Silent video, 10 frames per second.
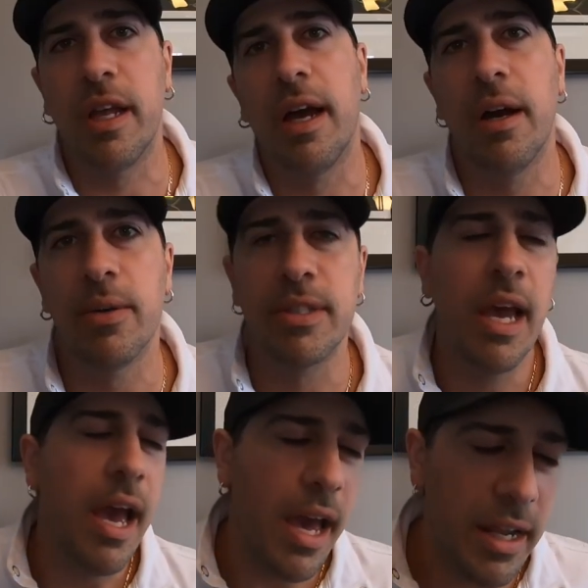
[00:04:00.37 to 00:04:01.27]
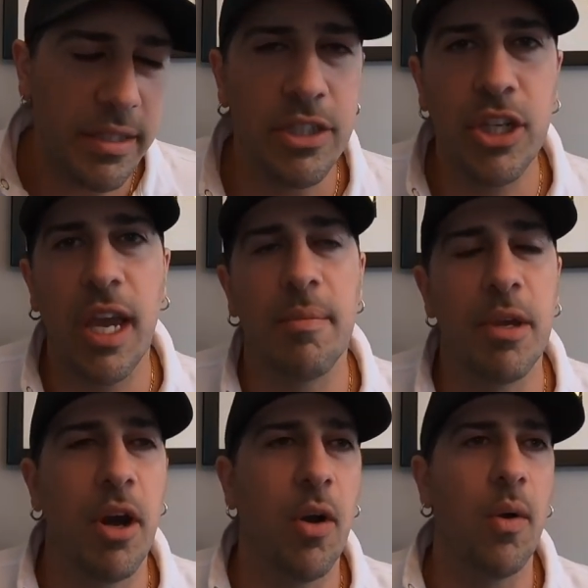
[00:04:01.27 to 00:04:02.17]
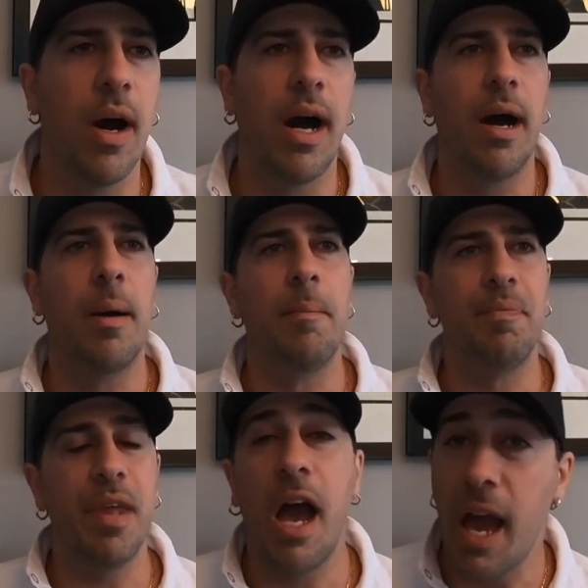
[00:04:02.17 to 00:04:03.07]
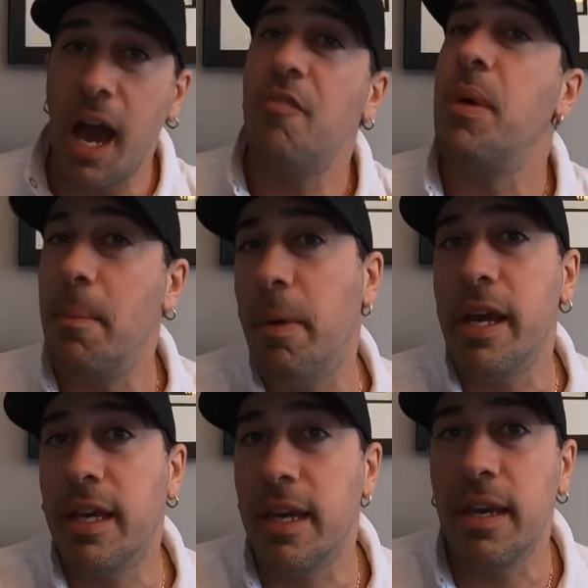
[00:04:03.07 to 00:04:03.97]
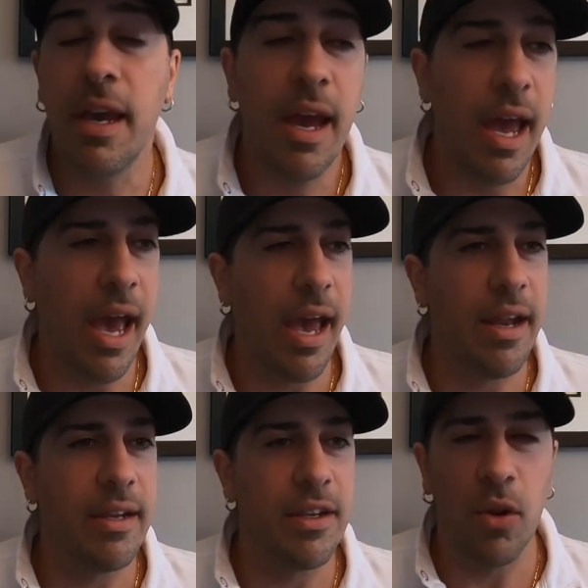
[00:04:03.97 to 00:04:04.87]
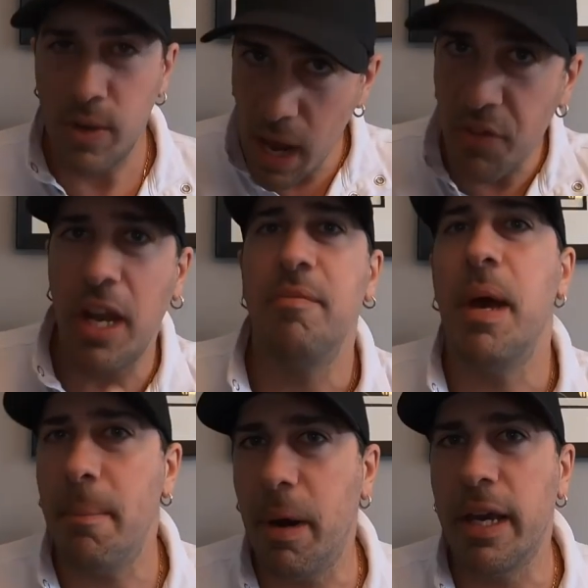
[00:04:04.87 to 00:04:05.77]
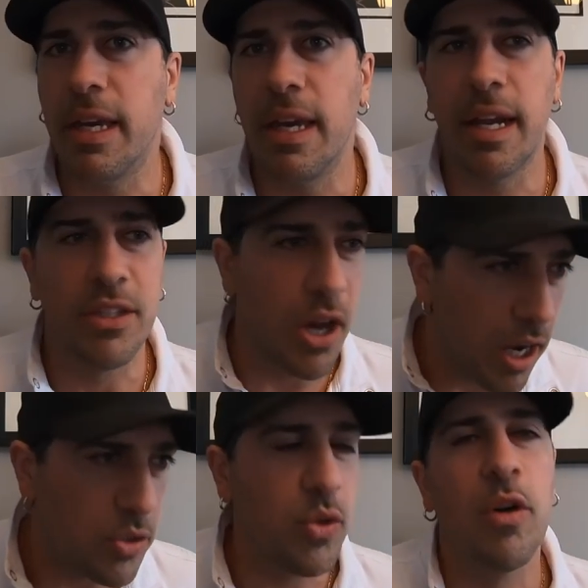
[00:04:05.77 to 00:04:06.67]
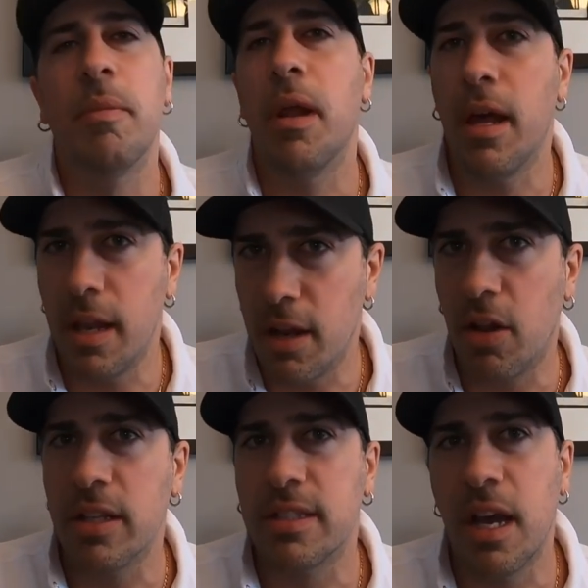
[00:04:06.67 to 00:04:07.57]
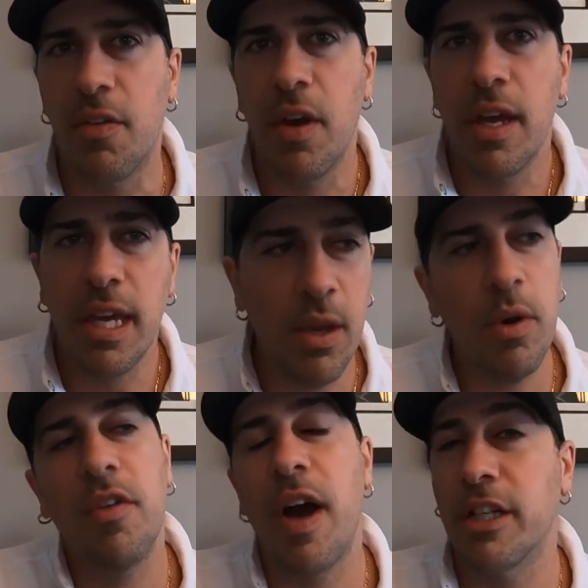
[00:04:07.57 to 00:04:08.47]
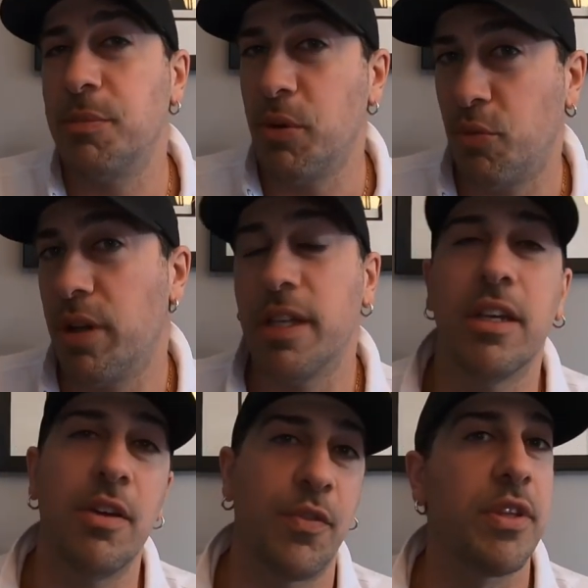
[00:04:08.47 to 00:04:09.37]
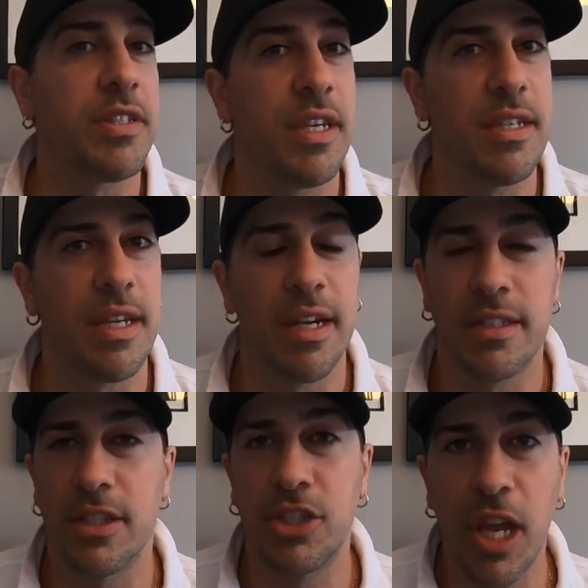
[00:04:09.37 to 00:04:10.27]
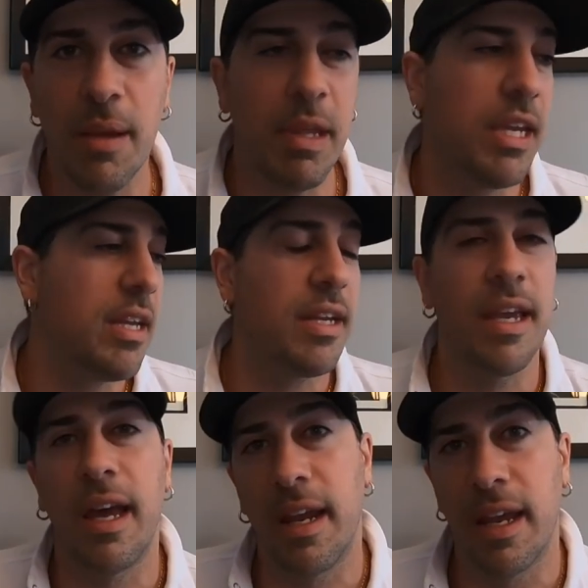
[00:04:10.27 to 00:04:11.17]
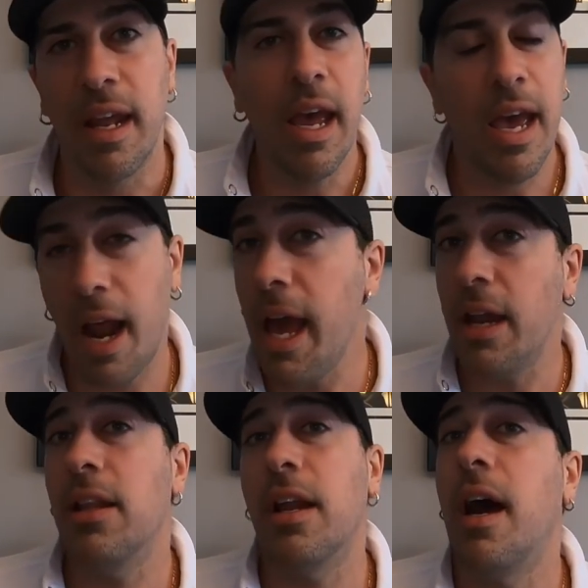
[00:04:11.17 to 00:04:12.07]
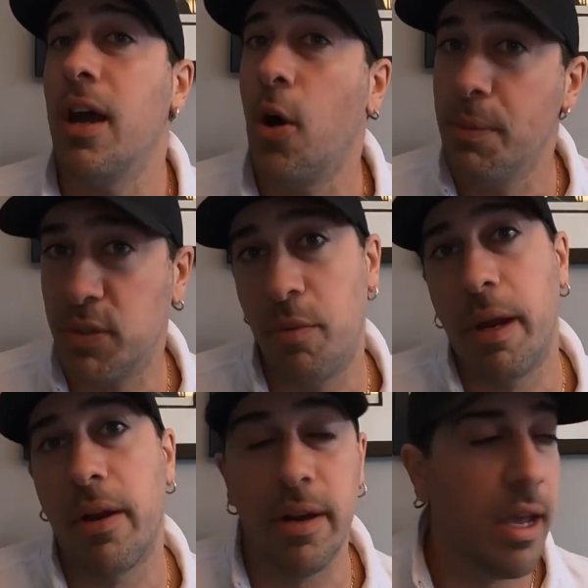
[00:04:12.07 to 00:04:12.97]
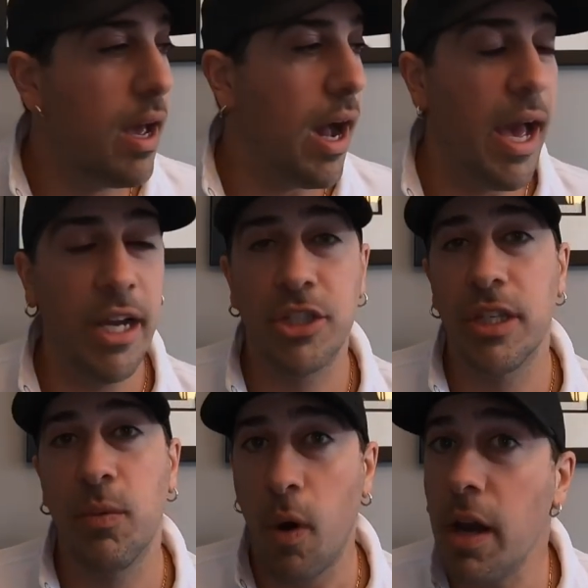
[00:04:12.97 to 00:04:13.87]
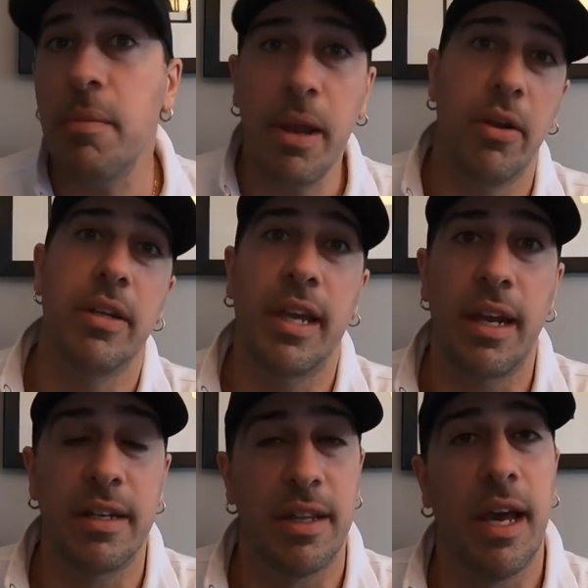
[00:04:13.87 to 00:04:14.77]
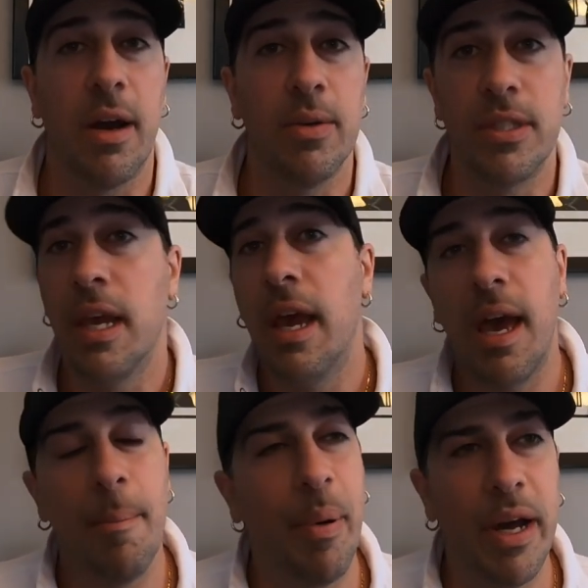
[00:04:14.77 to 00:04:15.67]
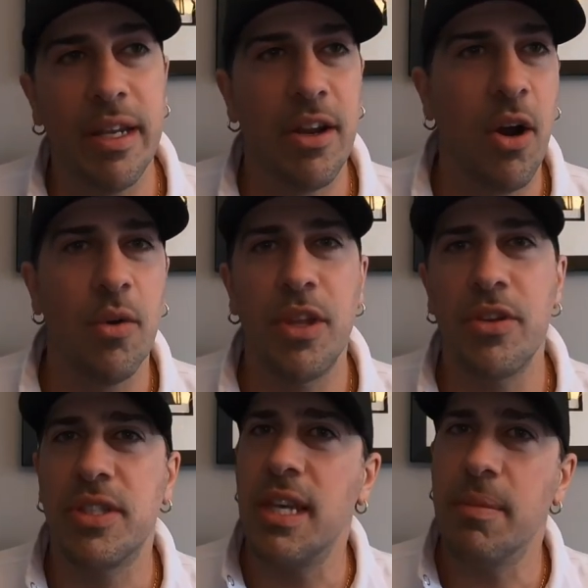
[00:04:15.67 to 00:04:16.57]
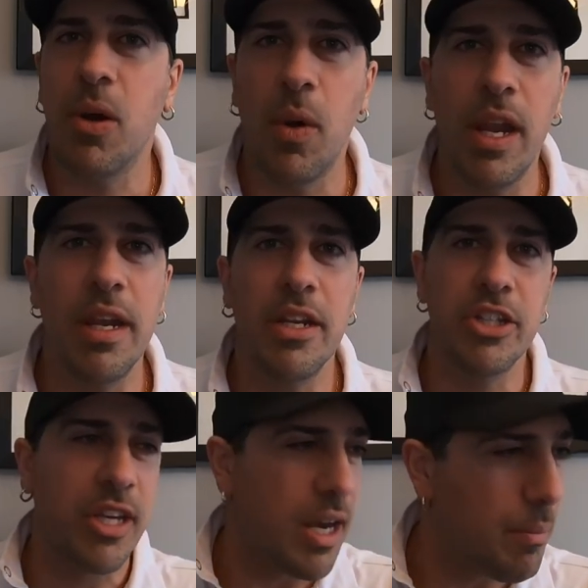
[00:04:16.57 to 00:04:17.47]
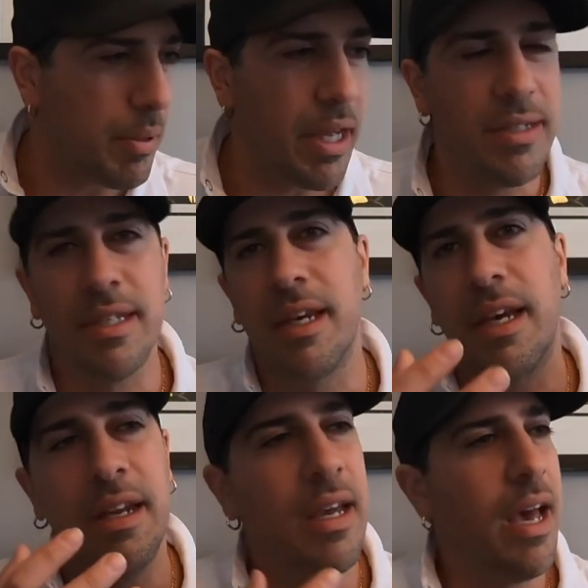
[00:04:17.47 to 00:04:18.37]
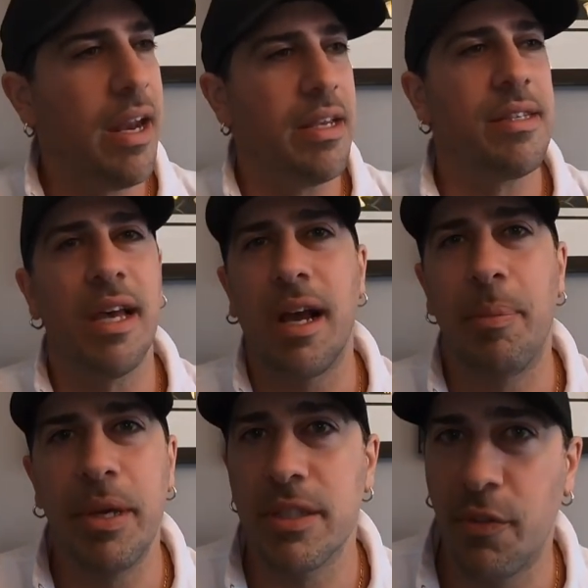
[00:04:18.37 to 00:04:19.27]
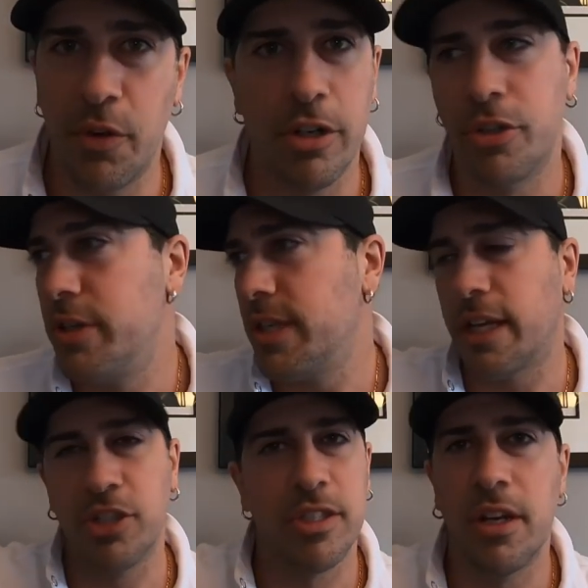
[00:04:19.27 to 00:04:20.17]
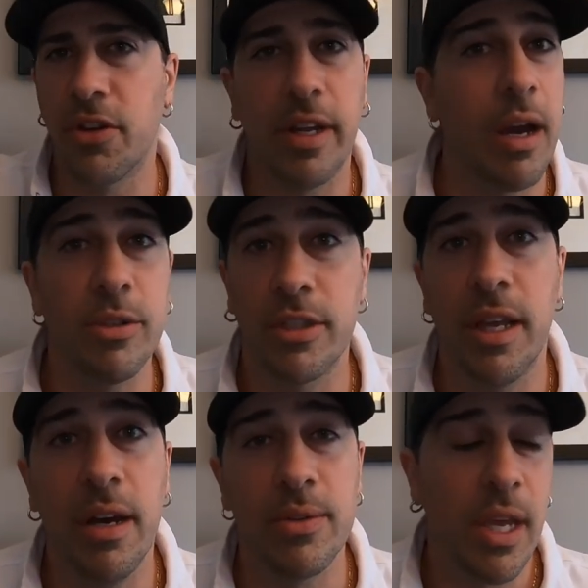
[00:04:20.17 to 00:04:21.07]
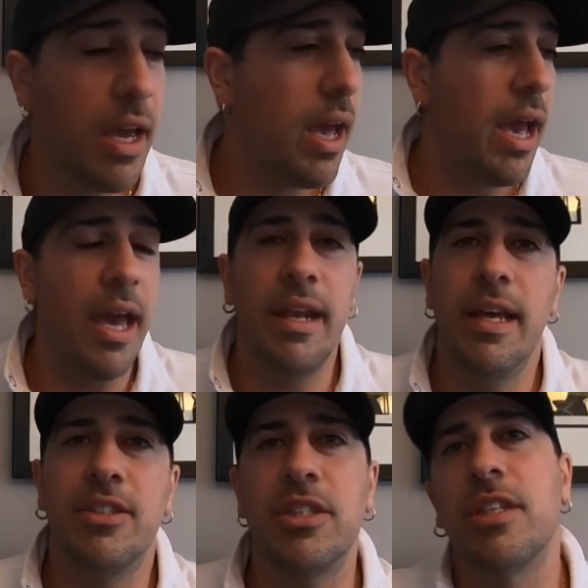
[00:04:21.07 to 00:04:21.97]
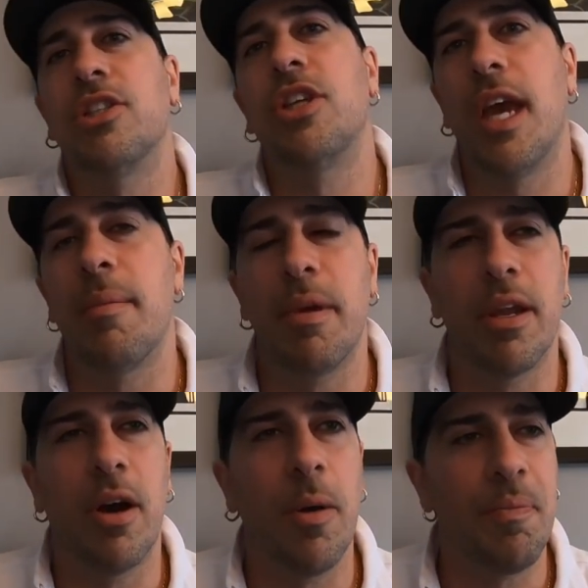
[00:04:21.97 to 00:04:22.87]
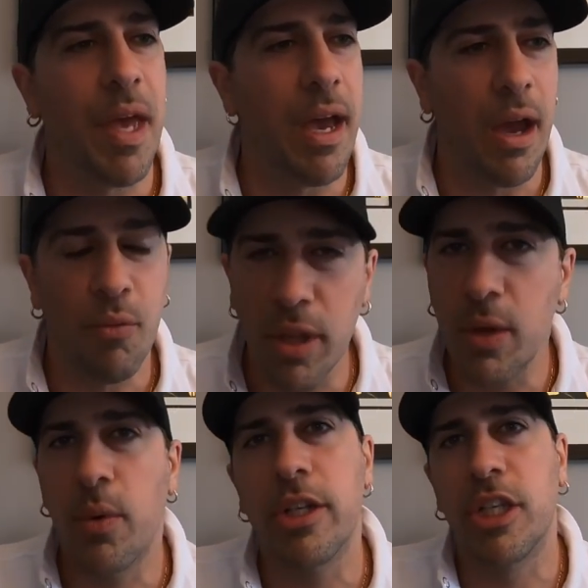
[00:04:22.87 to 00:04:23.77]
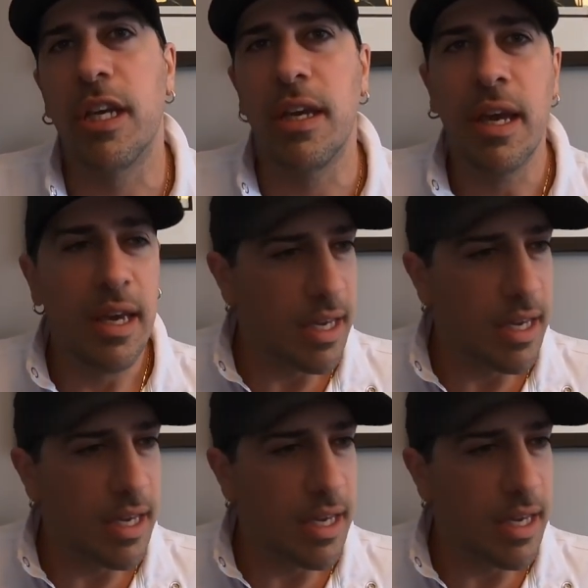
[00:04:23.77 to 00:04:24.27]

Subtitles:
in the house. And it's a shame, you know. I have met Mikey. And, you know, now that I met Mikey and I talked to him and all that stuff, he would have actually been really good for the season. And it's a shame that he didn't get in. And I had a lot of high hopes for Marin. I actually wanted Marin to get into the house. But, you know, then you see him go in and he just kind of blends in. And he's like a piece of furniture. He's like just another couch in the house. And it's just a shame, you know. I really wish he